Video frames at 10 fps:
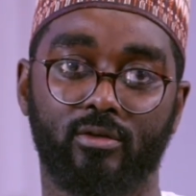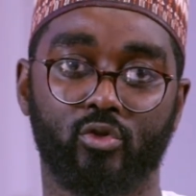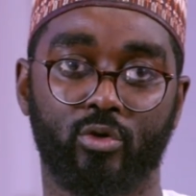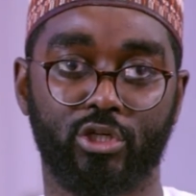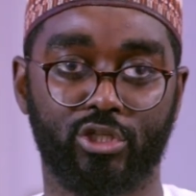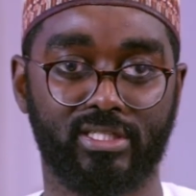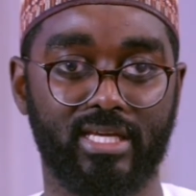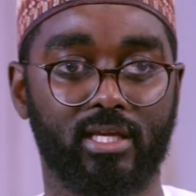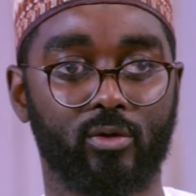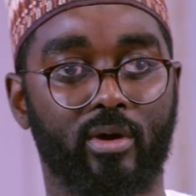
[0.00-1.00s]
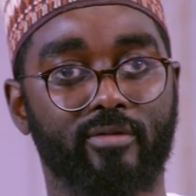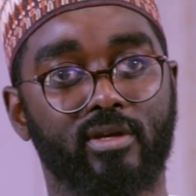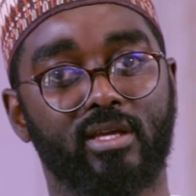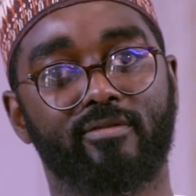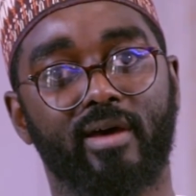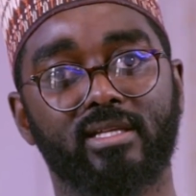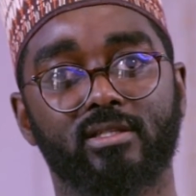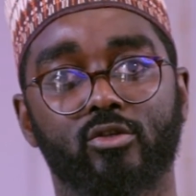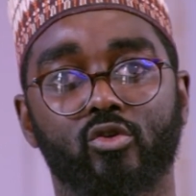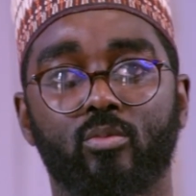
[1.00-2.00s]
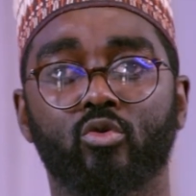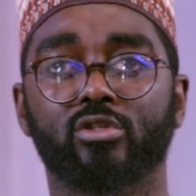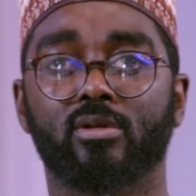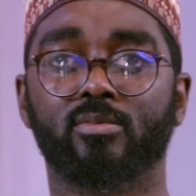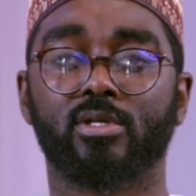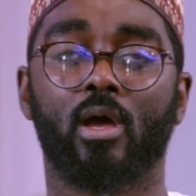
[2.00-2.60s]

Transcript: So he should take it wherever he finds it. So Muslims,